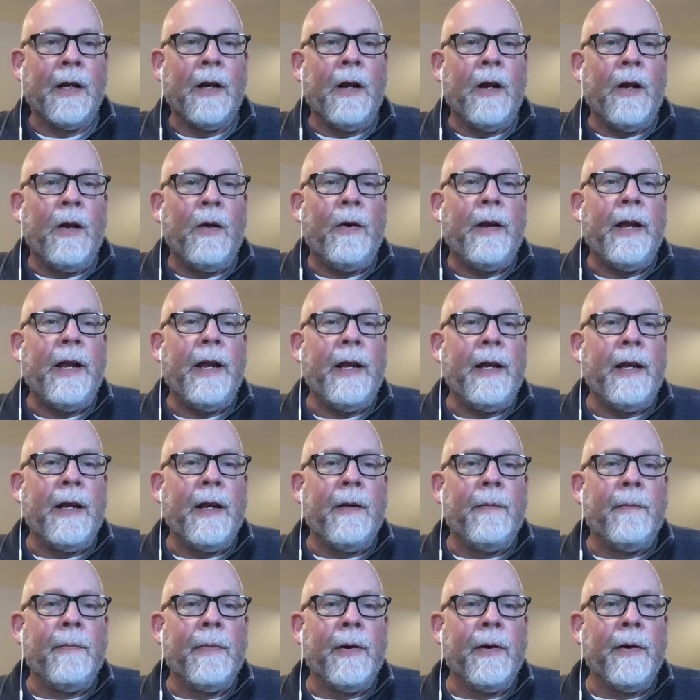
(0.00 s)
Okay,
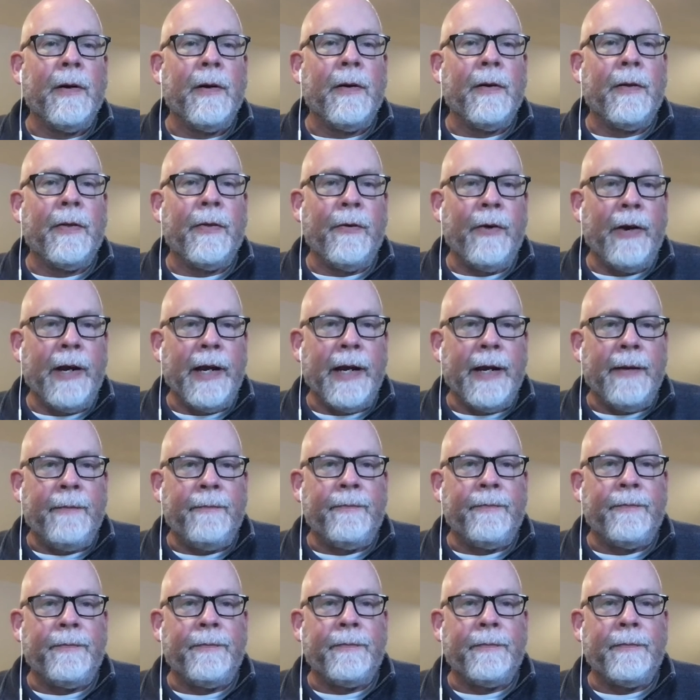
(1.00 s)
number 3.
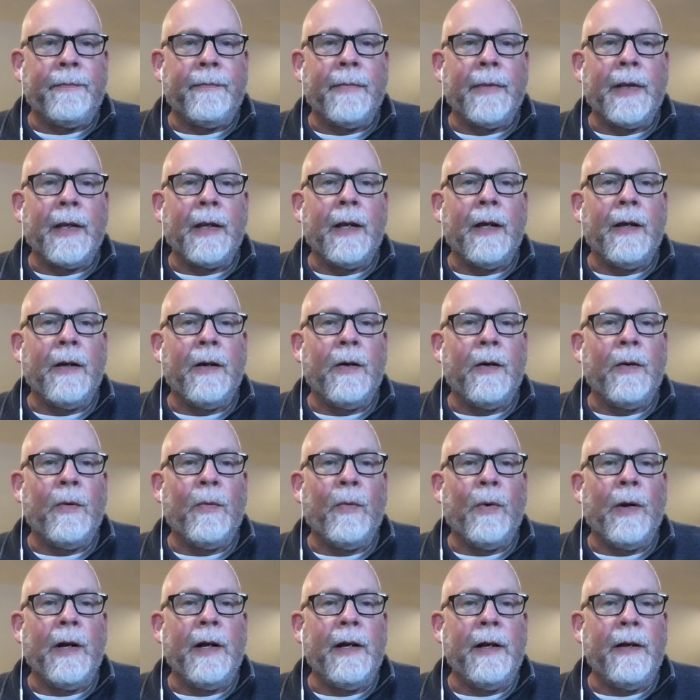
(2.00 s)

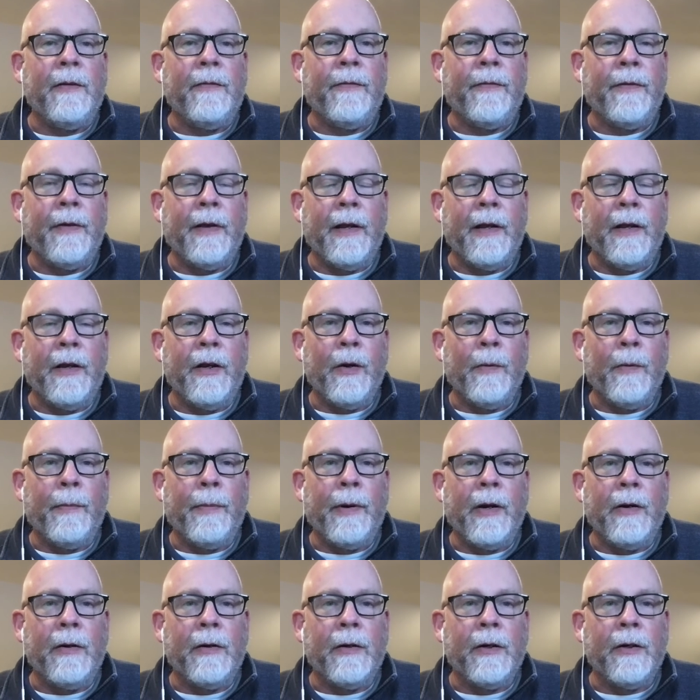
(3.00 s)
What if one of your
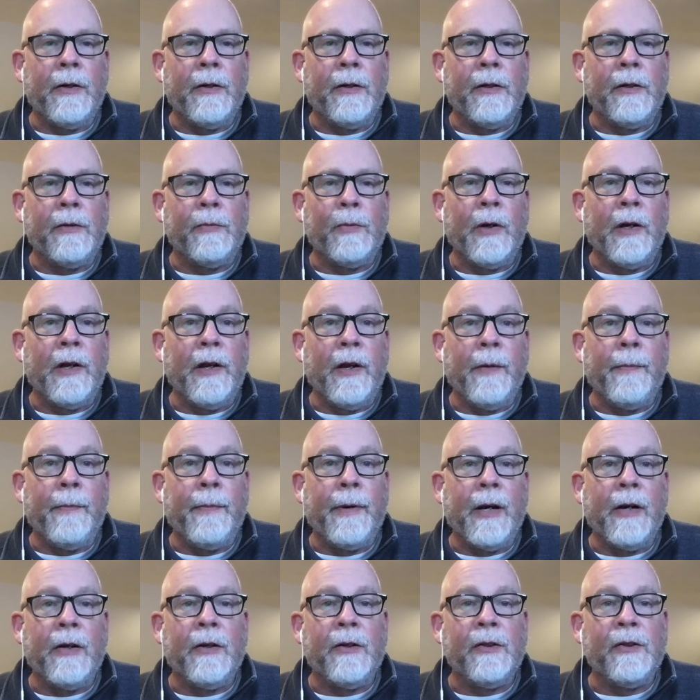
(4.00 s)

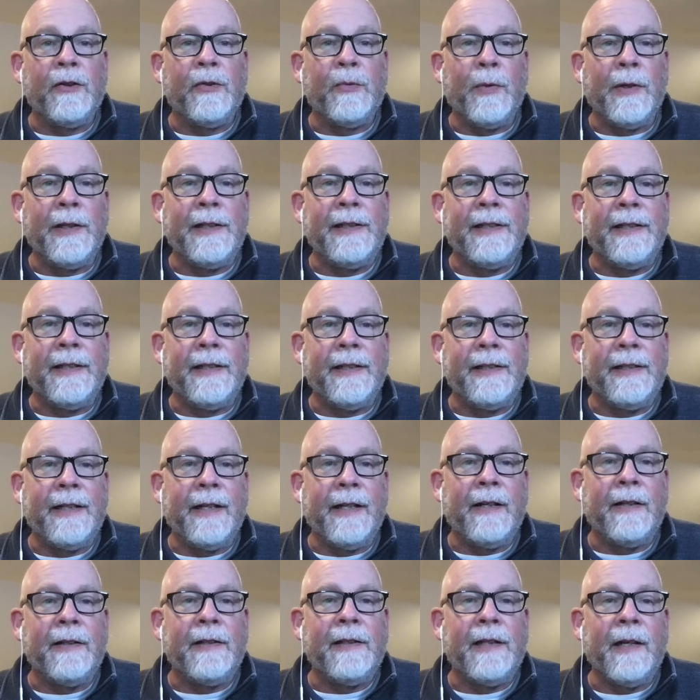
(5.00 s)
partners wants to
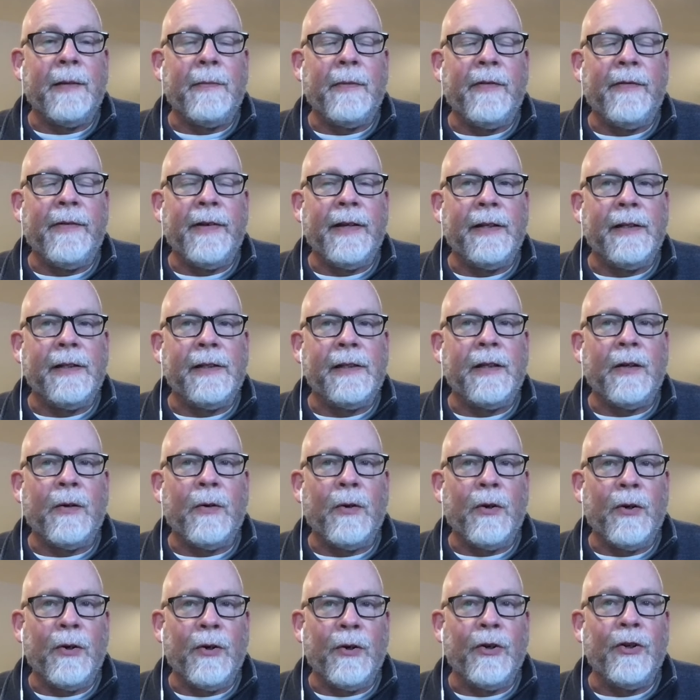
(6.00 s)
sell some of his
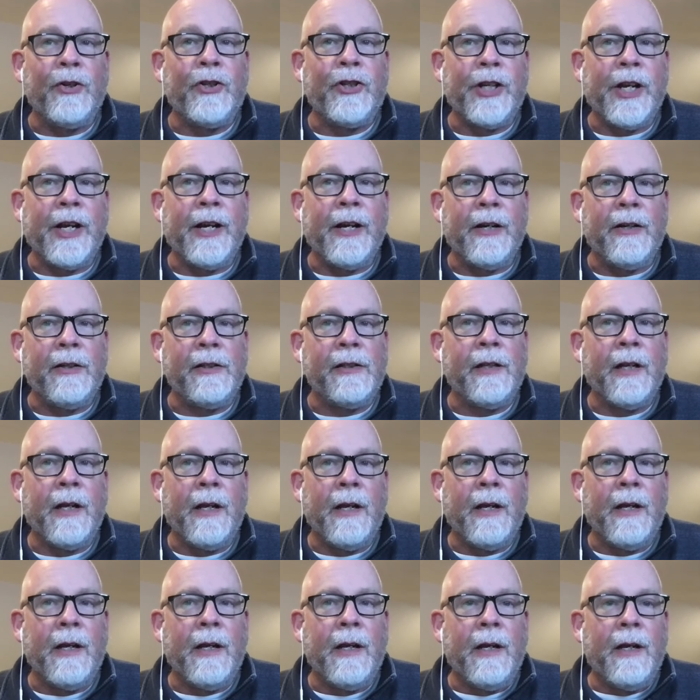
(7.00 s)
or her shares
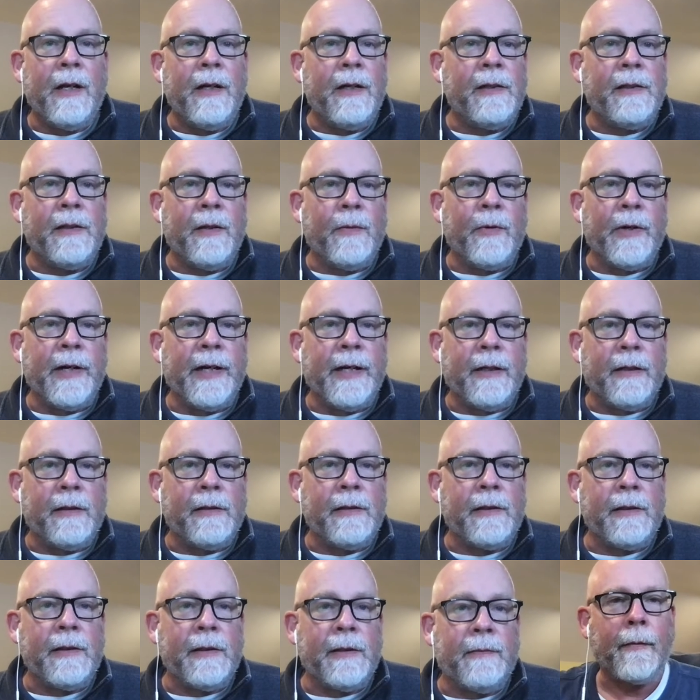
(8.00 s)
to someone
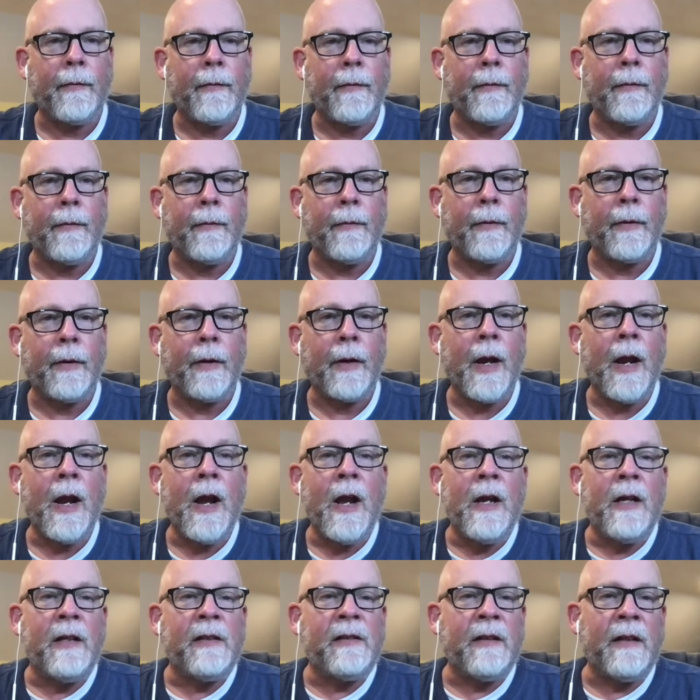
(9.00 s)
else?
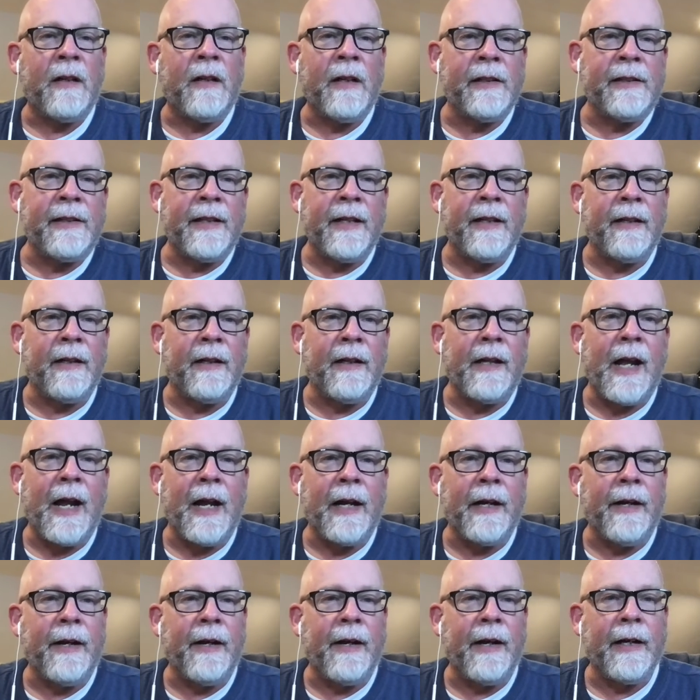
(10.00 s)
Sorry, it's getting a little
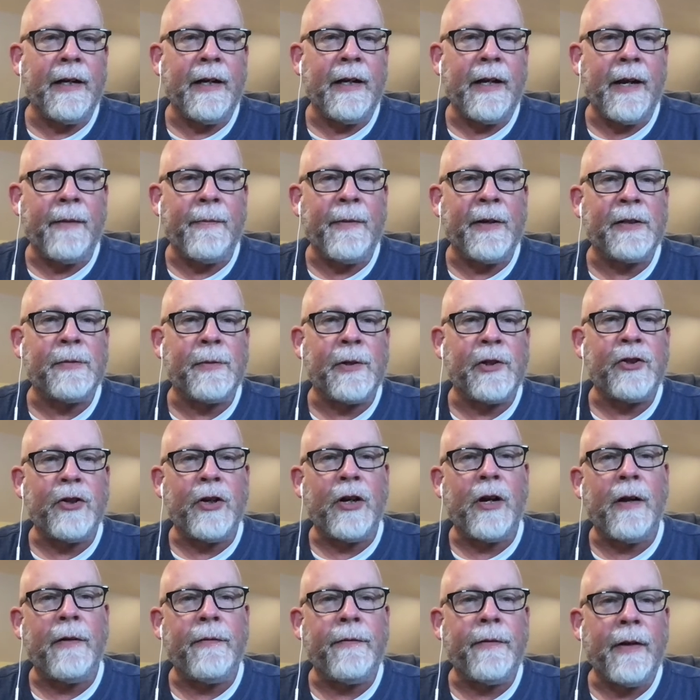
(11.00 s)
hot in here. I had to take my sweatshirt
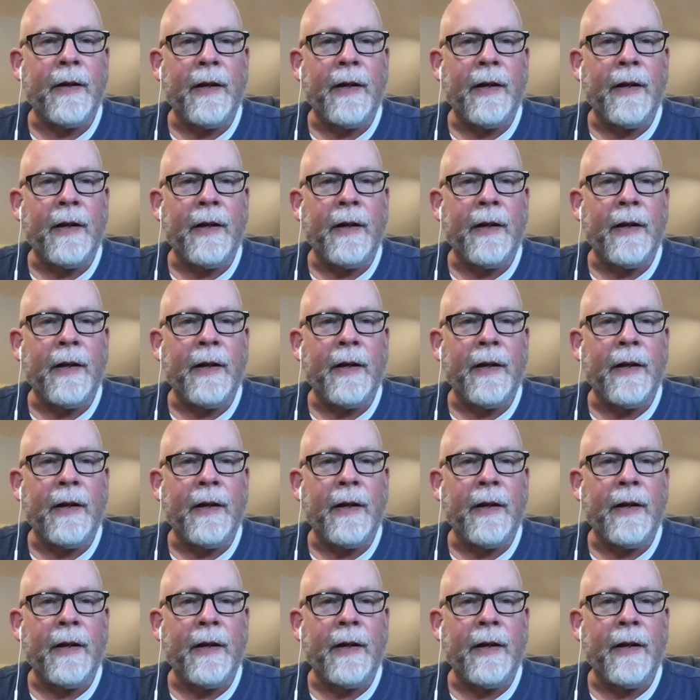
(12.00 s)
off.